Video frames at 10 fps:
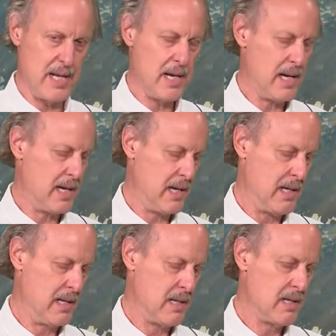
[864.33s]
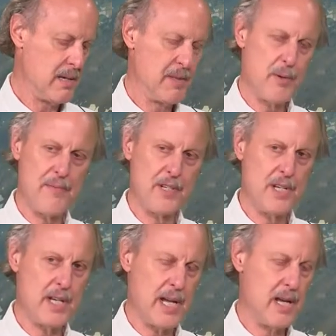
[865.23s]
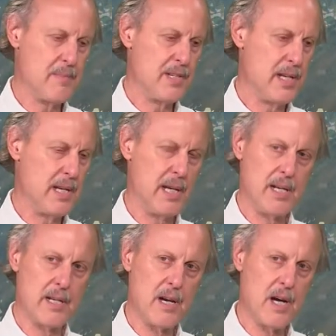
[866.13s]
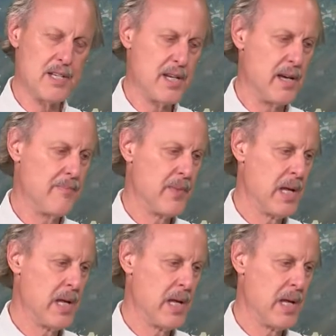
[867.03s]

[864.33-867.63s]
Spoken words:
in some of the refugee camps in Gaza,